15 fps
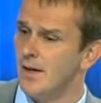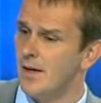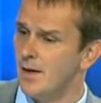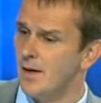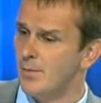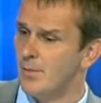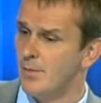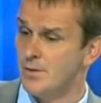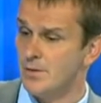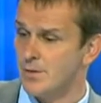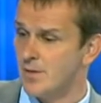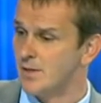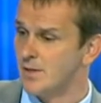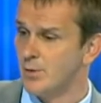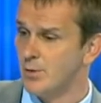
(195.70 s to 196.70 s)
As you
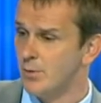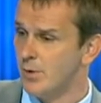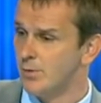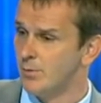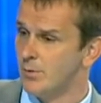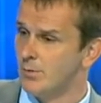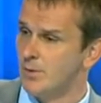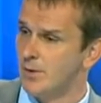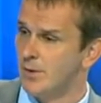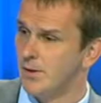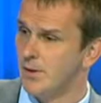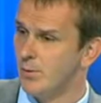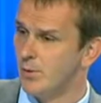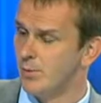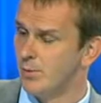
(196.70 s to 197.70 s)
said, 2-1, we don't
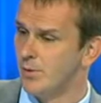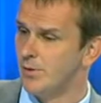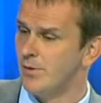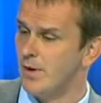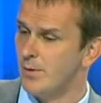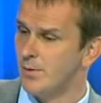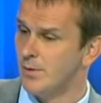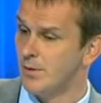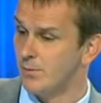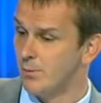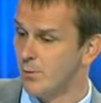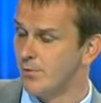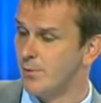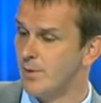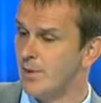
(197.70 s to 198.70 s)
know what would have happened. It
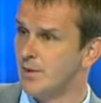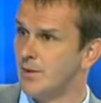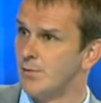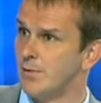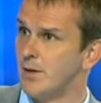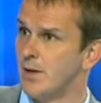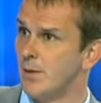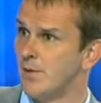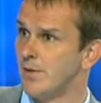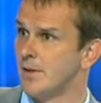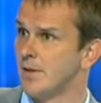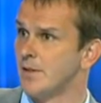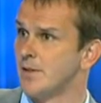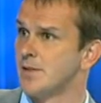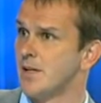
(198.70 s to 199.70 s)
would have been a different game, I
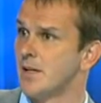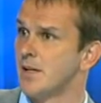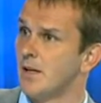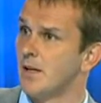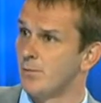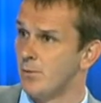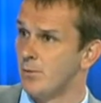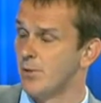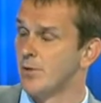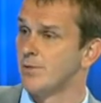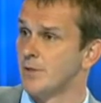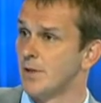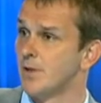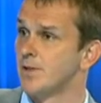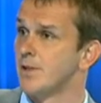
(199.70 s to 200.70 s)
think, in the second half. We would have
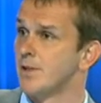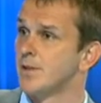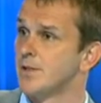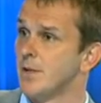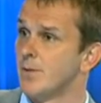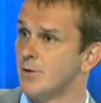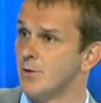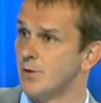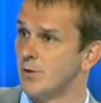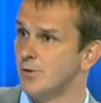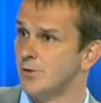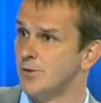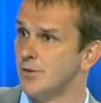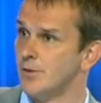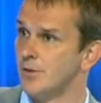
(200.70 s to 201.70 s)
still seen the same
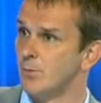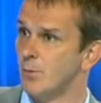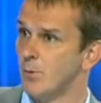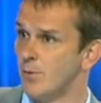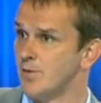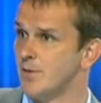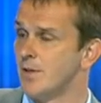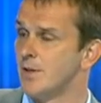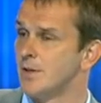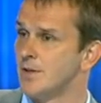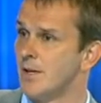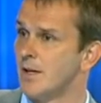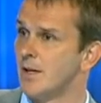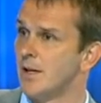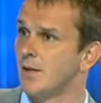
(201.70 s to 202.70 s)
result, what we've seen in the
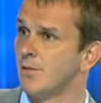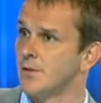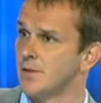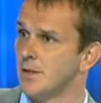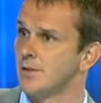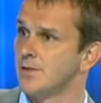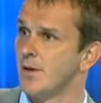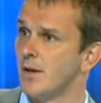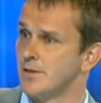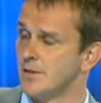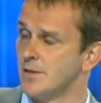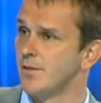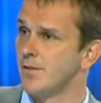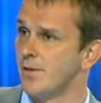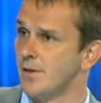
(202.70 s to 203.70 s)
second half. I
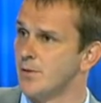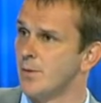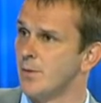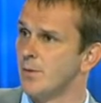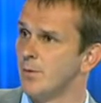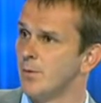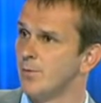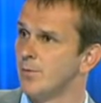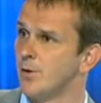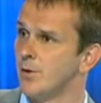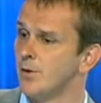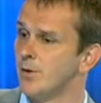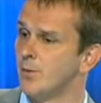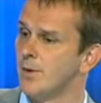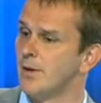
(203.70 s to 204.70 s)
still think Germany would have gone
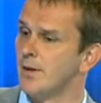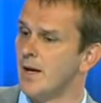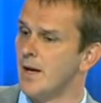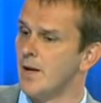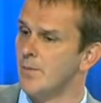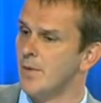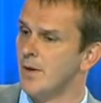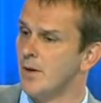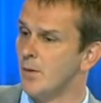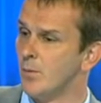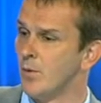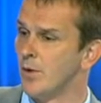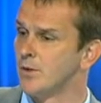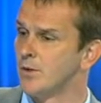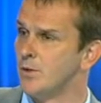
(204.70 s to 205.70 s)
on to win the game,
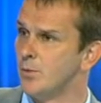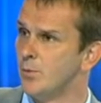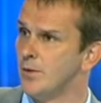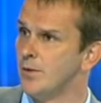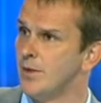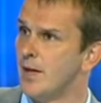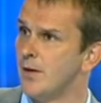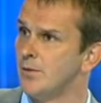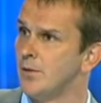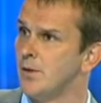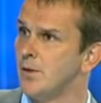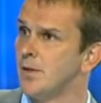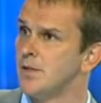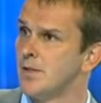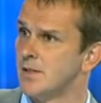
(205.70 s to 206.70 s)
but they're 2-1 down,
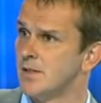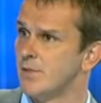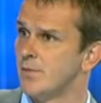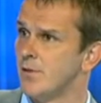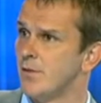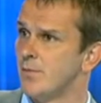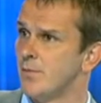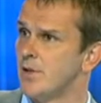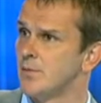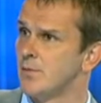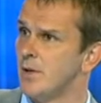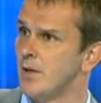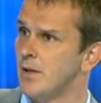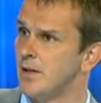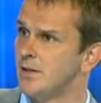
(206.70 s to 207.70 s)
65 minutes
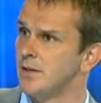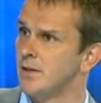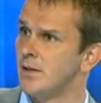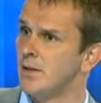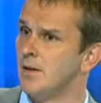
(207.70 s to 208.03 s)
played.